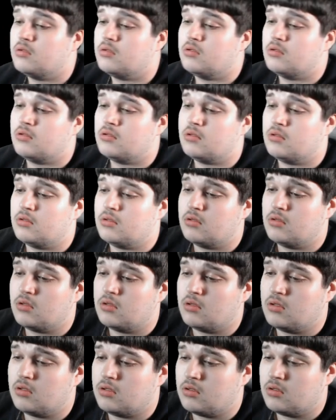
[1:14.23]

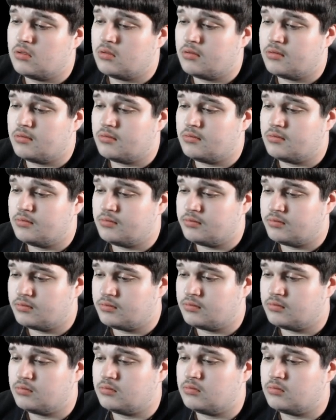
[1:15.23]

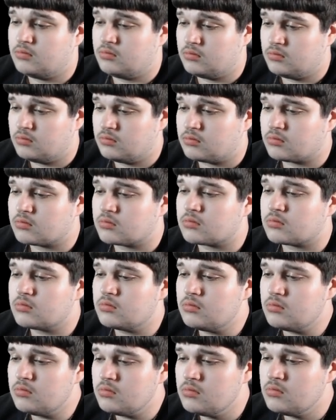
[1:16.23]

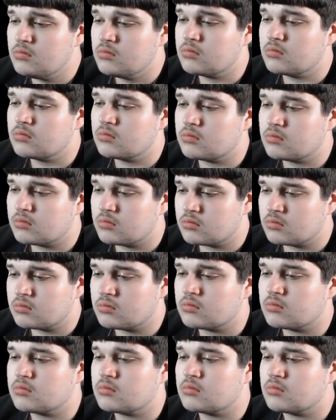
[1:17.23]

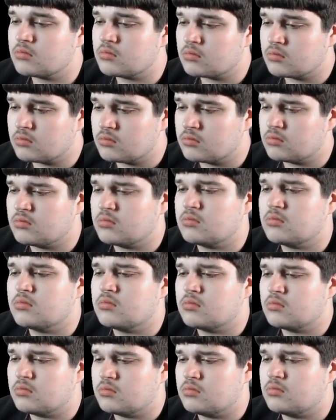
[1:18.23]

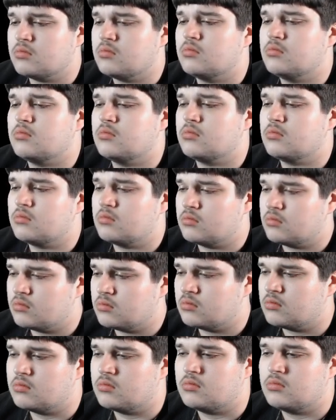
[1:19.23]

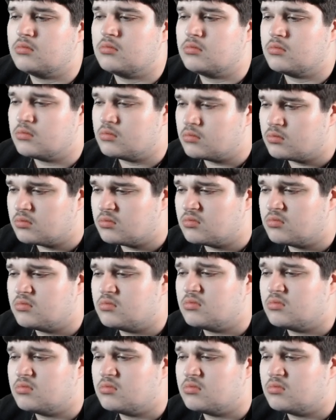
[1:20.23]
[no speech]